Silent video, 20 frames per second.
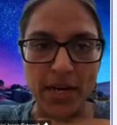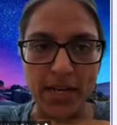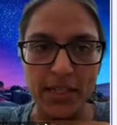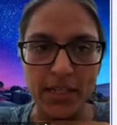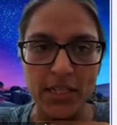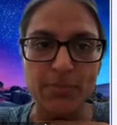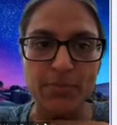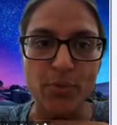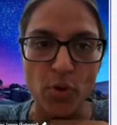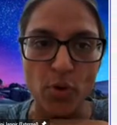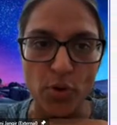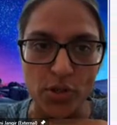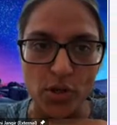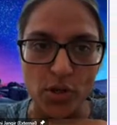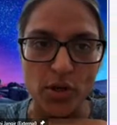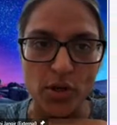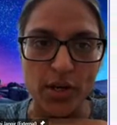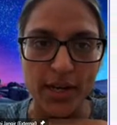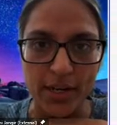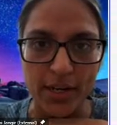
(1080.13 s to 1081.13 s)
by this
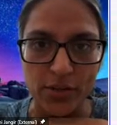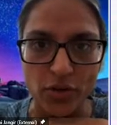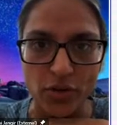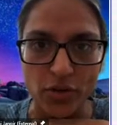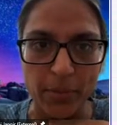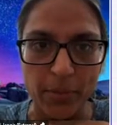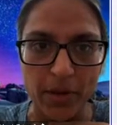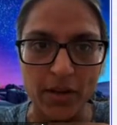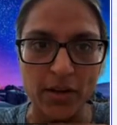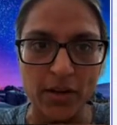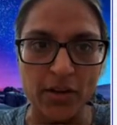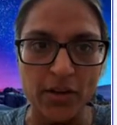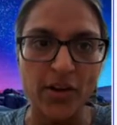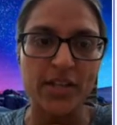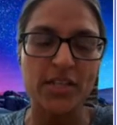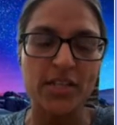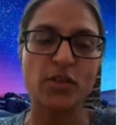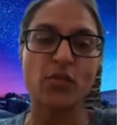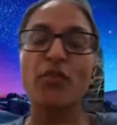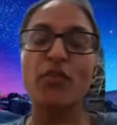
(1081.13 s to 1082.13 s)
proton electrochemical
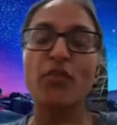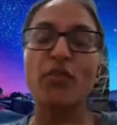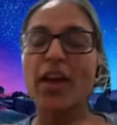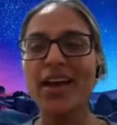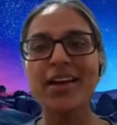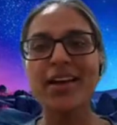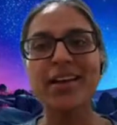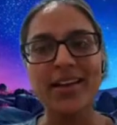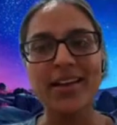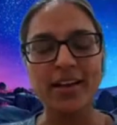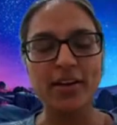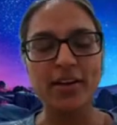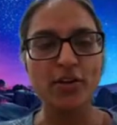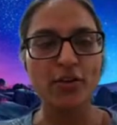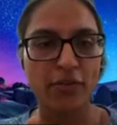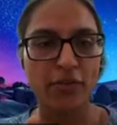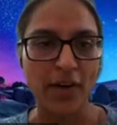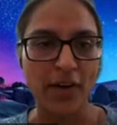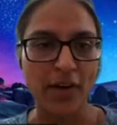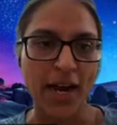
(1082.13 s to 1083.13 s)
gradient. Where can
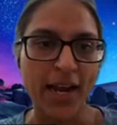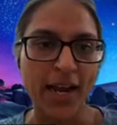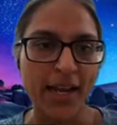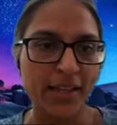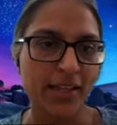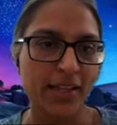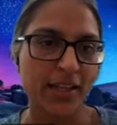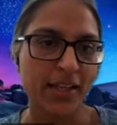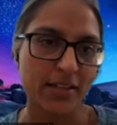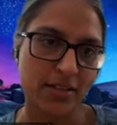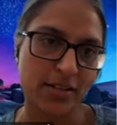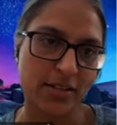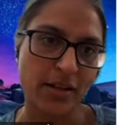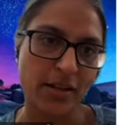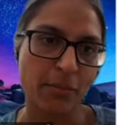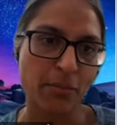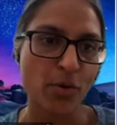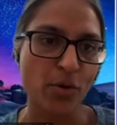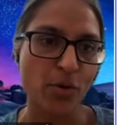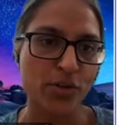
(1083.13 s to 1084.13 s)
you find this
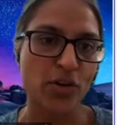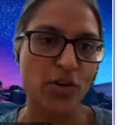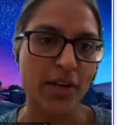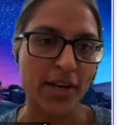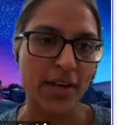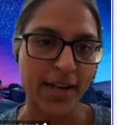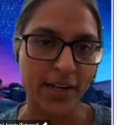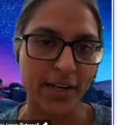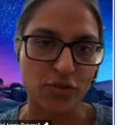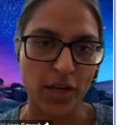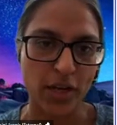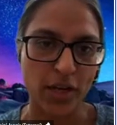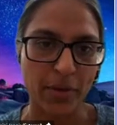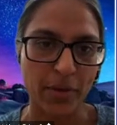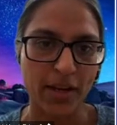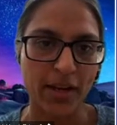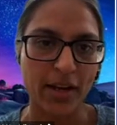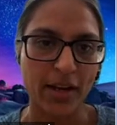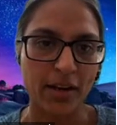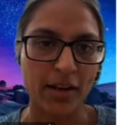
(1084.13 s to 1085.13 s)
proton
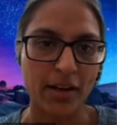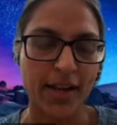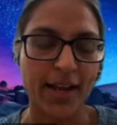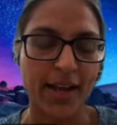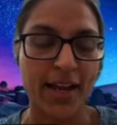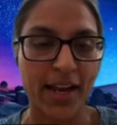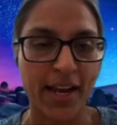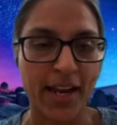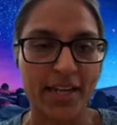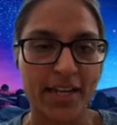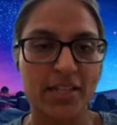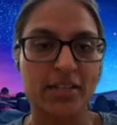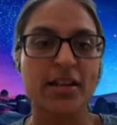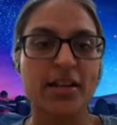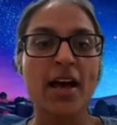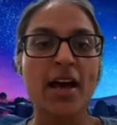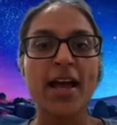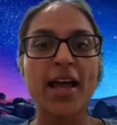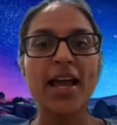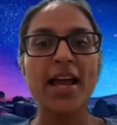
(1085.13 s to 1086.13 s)
electrochemical gradient?
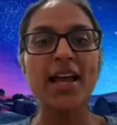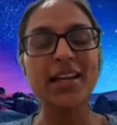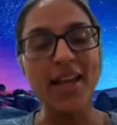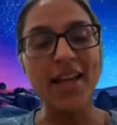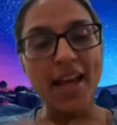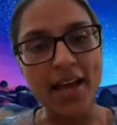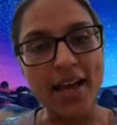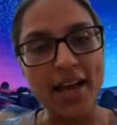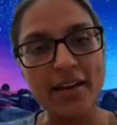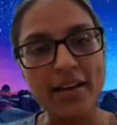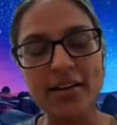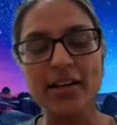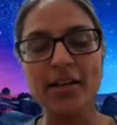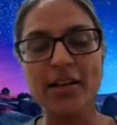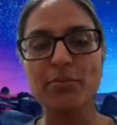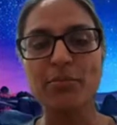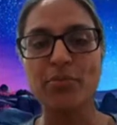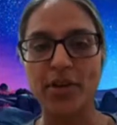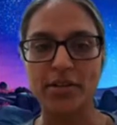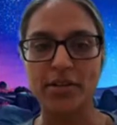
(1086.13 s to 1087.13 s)

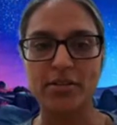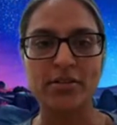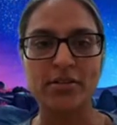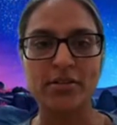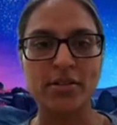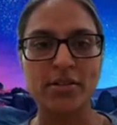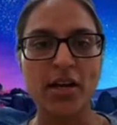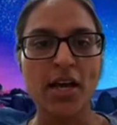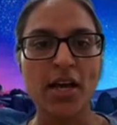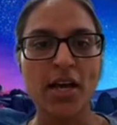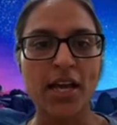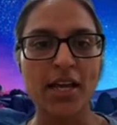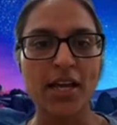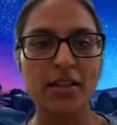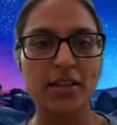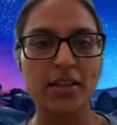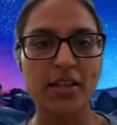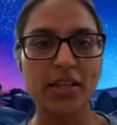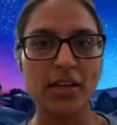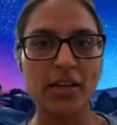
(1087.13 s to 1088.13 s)
Inherently present
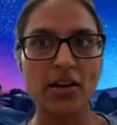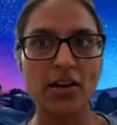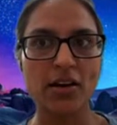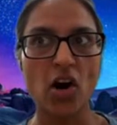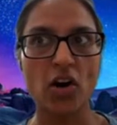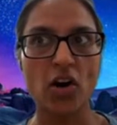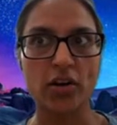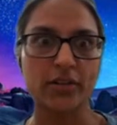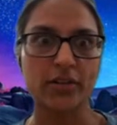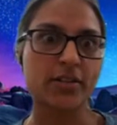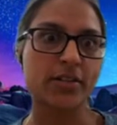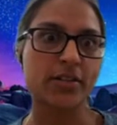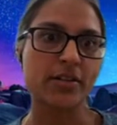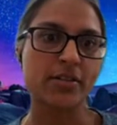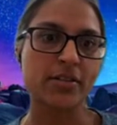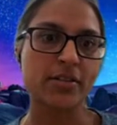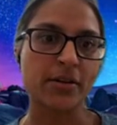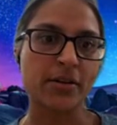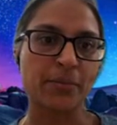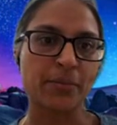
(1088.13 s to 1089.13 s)
in the Earth
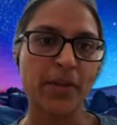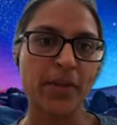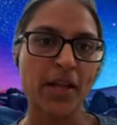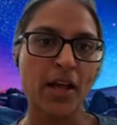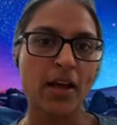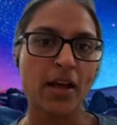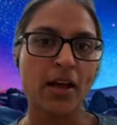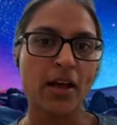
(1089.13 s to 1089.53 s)
system.